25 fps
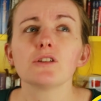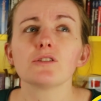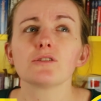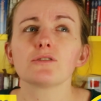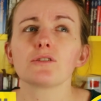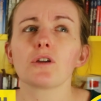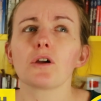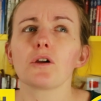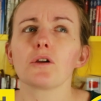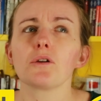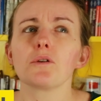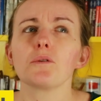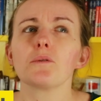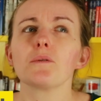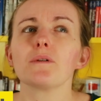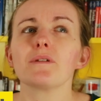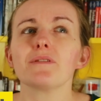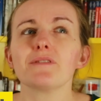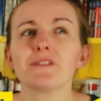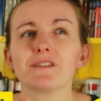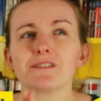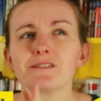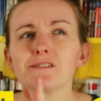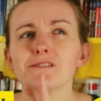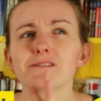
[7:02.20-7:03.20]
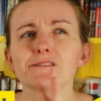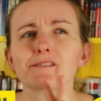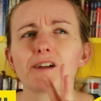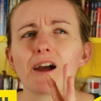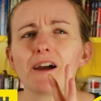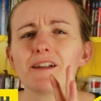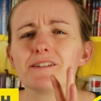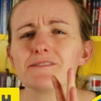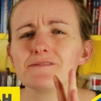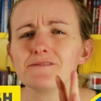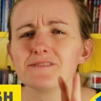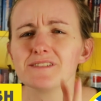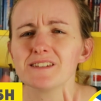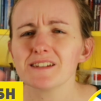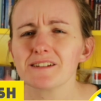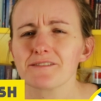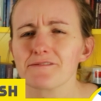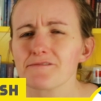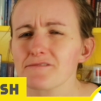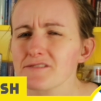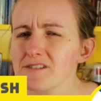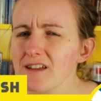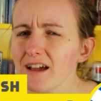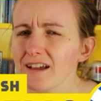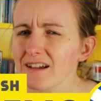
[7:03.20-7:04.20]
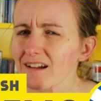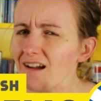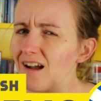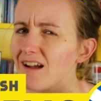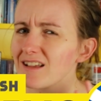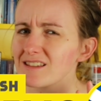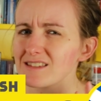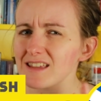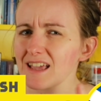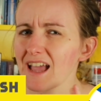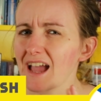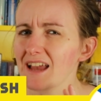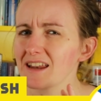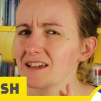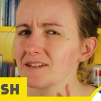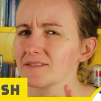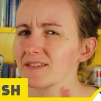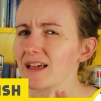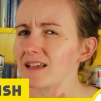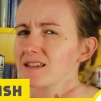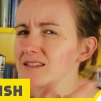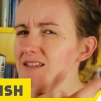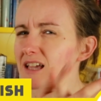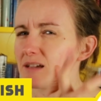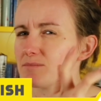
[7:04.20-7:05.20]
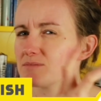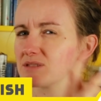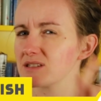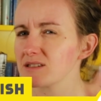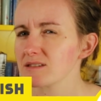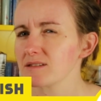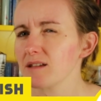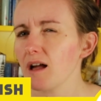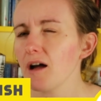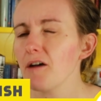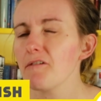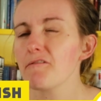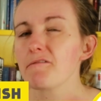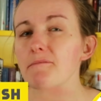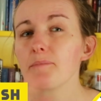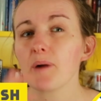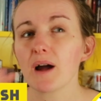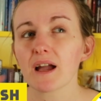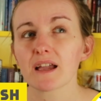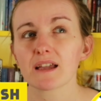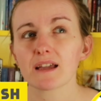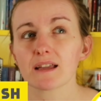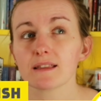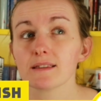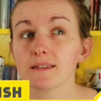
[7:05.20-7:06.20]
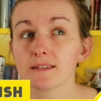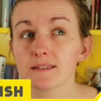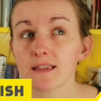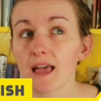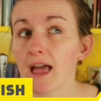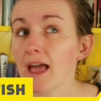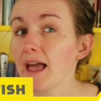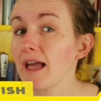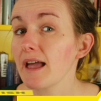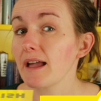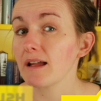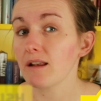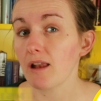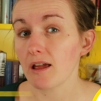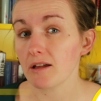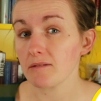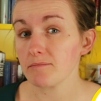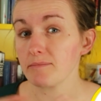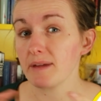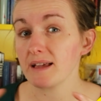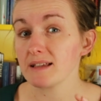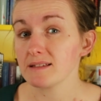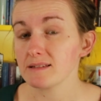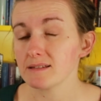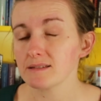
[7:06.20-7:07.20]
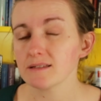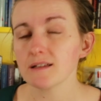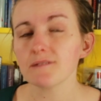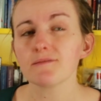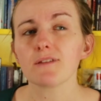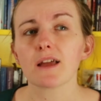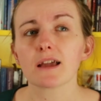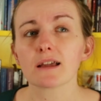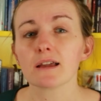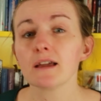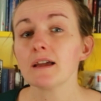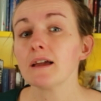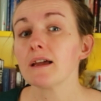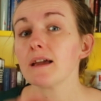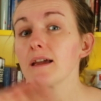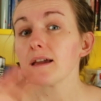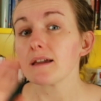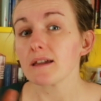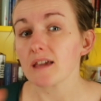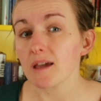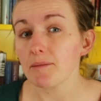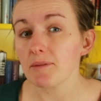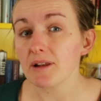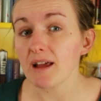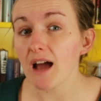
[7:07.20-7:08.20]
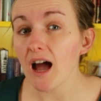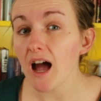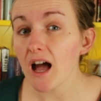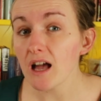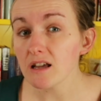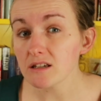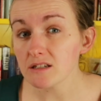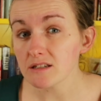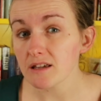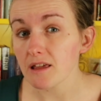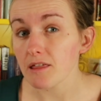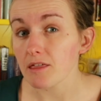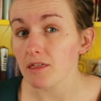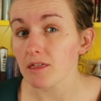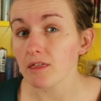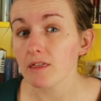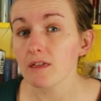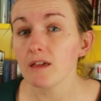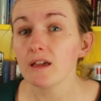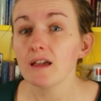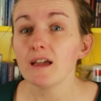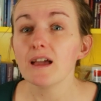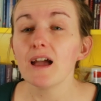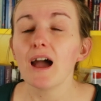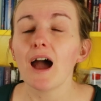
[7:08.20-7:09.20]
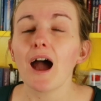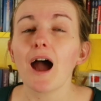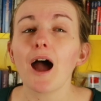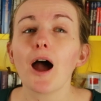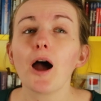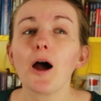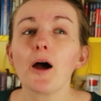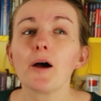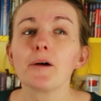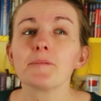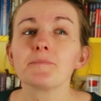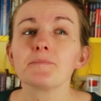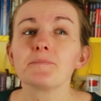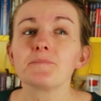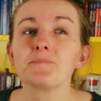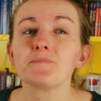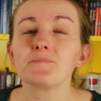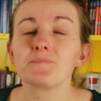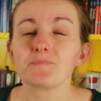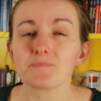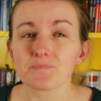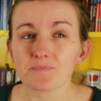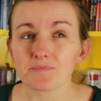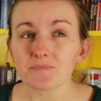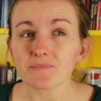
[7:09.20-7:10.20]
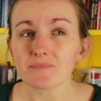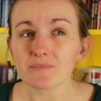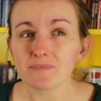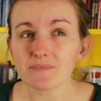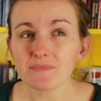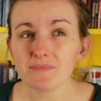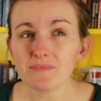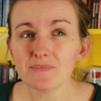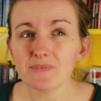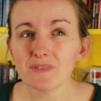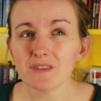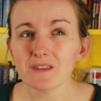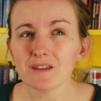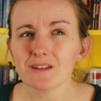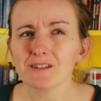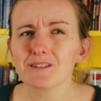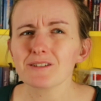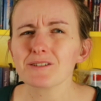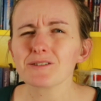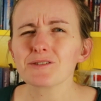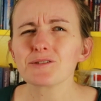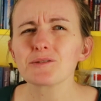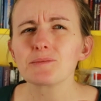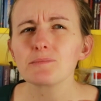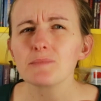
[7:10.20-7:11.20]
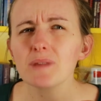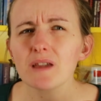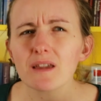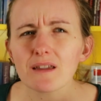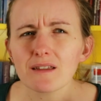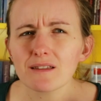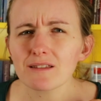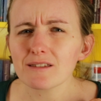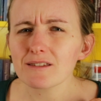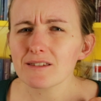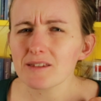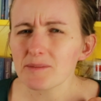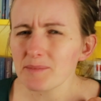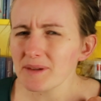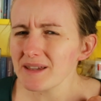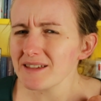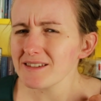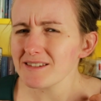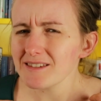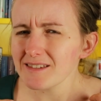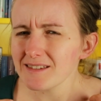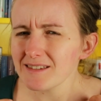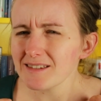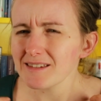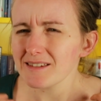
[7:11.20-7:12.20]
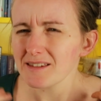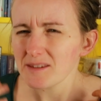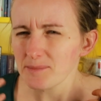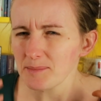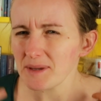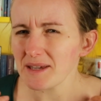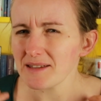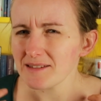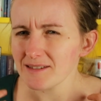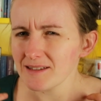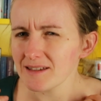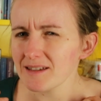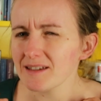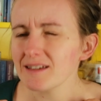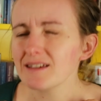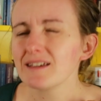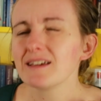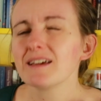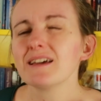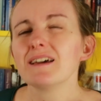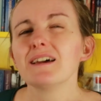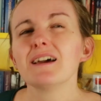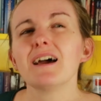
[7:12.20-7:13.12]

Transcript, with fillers: So this is kind of different. I can't say any of that same stuff, but I can say like basic stuff like Kimara Hashiv, um, Smee Smeeza Smeeza.